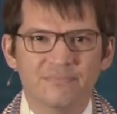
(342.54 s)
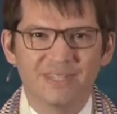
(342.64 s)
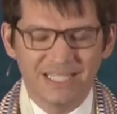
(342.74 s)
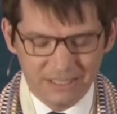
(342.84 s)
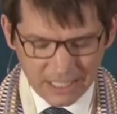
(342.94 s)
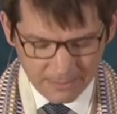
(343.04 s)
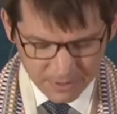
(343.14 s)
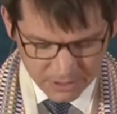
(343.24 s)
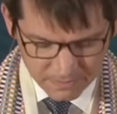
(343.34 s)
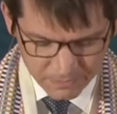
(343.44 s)

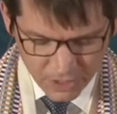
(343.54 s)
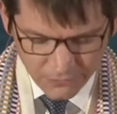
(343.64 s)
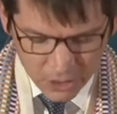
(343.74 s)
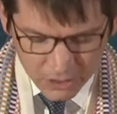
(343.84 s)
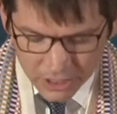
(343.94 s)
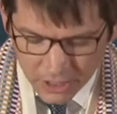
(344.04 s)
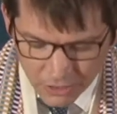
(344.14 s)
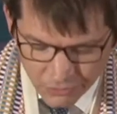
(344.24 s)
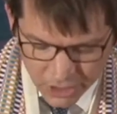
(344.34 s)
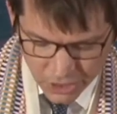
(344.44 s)
Except, if we look at the
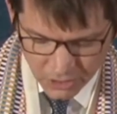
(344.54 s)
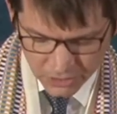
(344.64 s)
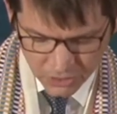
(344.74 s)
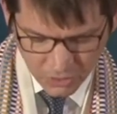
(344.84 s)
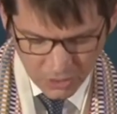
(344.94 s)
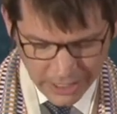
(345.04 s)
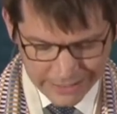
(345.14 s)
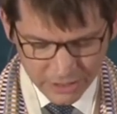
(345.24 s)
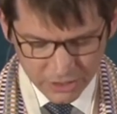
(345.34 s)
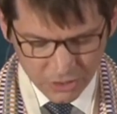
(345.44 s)
original story
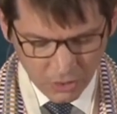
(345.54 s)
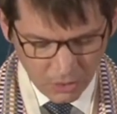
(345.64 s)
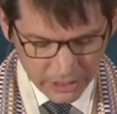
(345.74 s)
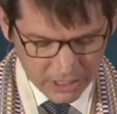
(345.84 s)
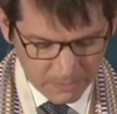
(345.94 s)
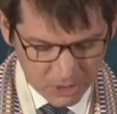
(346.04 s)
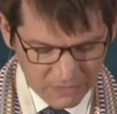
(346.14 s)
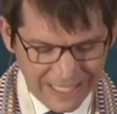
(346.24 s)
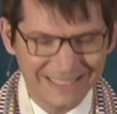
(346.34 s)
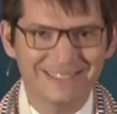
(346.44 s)
as it's told in the book
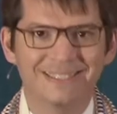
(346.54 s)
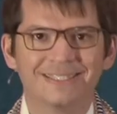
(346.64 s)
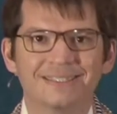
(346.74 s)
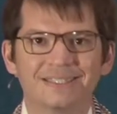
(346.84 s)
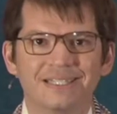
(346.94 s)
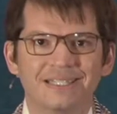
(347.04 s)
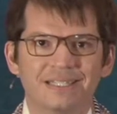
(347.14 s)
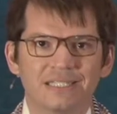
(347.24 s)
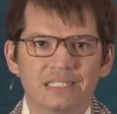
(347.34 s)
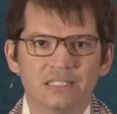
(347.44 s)
of Exodus,
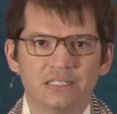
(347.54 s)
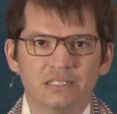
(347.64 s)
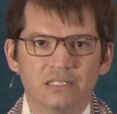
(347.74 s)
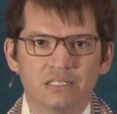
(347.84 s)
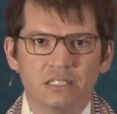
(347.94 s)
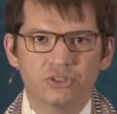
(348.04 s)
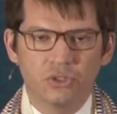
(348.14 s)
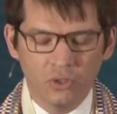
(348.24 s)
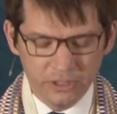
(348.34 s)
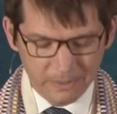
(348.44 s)
it's
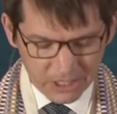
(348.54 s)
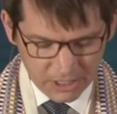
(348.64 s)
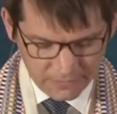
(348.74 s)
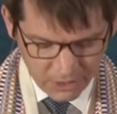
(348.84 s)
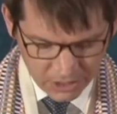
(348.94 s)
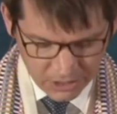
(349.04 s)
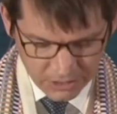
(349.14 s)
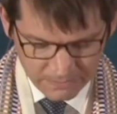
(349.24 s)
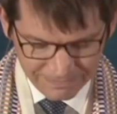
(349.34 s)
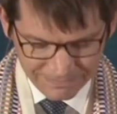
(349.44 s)
told a bit different.
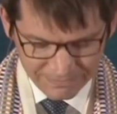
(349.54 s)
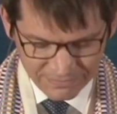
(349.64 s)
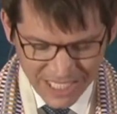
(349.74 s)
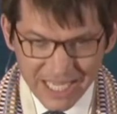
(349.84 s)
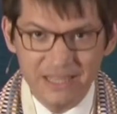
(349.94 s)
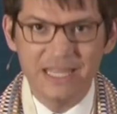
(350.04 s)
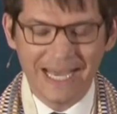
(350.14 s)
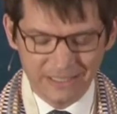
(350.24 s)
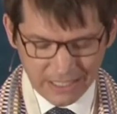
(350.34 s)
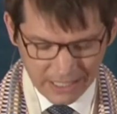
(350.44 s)
In
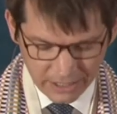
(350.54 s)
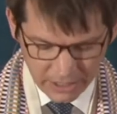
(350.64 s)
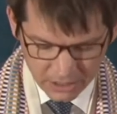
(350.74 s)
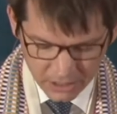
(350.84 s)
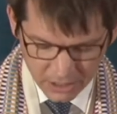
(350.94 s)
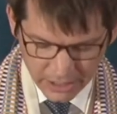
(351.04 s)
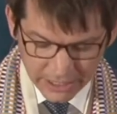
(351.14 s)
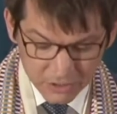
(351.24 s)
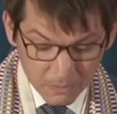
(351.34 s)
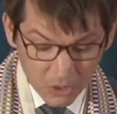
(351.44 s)
that telling,
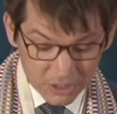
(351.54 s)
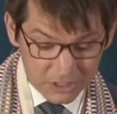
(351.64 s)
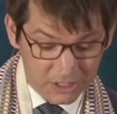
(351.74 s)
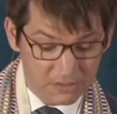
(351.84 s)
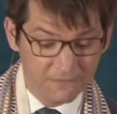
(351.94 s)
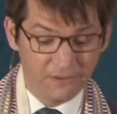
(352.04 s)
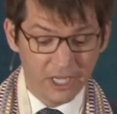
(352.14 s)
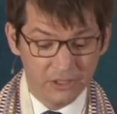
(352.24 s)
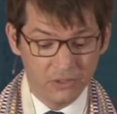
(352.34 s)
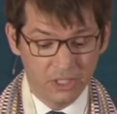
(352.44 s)
it's Moses'
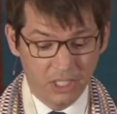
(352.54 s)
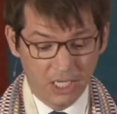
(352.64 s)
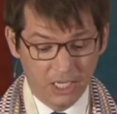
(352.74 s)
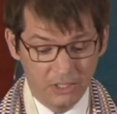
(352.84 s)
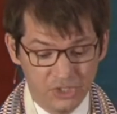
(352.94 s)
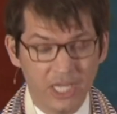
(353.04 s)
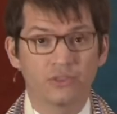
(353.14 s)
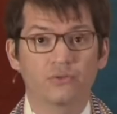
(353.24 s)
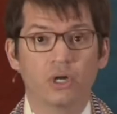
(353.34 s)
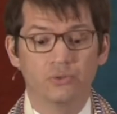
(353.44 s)
father-in-law,
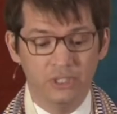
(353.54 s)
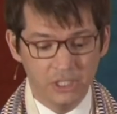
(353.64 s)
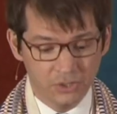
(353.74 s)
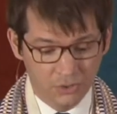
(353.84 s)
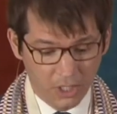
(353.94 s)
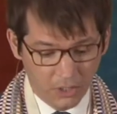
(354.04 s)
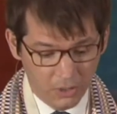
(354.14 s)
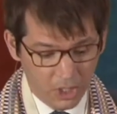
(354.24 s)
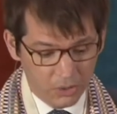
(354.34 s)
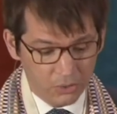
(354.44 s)
Yitro,
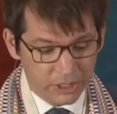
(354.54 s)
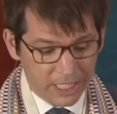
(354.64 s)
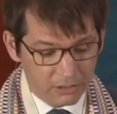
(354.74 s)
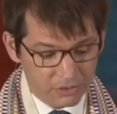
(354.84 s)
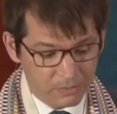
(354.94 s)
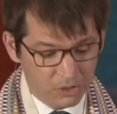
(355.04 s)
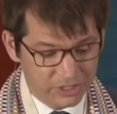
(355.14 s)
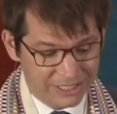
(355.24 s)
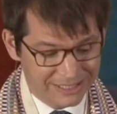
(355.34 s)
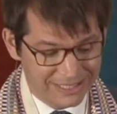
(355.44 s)
who tells
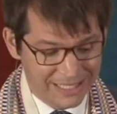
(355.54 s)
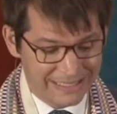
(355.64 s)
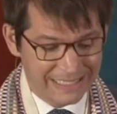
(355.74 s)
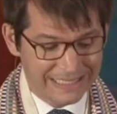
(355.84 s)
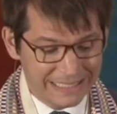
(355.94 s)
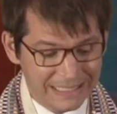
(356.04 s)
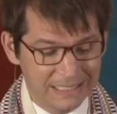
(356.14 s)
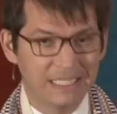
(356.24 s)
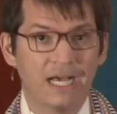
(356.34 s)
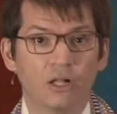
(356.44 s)
Moses that he
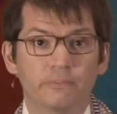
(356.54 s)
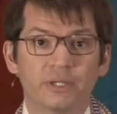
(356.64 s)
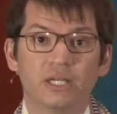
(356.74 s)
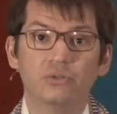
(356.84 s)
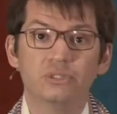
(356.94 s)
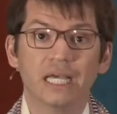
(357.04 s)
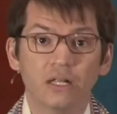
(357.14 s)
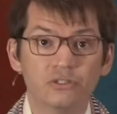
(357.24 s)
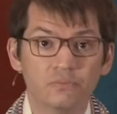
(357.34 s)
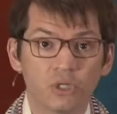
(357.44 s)
needs help and who
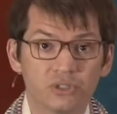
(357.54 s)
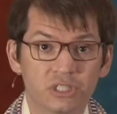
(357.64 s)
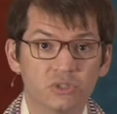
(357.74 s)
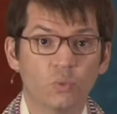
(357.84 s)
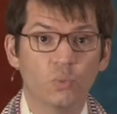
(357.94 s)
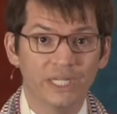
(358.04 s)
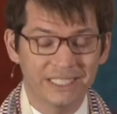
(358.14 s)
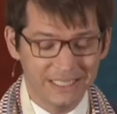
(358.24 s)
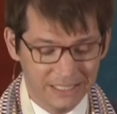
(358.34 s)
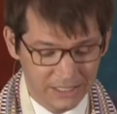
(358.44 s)
tells Moses what
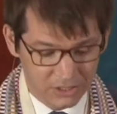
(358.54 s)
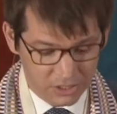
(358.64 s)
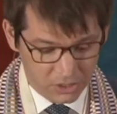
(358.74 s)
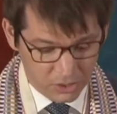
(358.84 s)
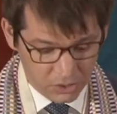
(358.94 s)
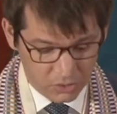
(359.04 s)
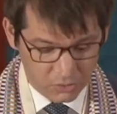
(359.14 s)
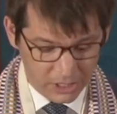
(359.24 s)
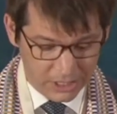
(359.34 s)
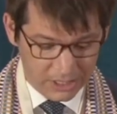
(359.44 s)
he needs to do.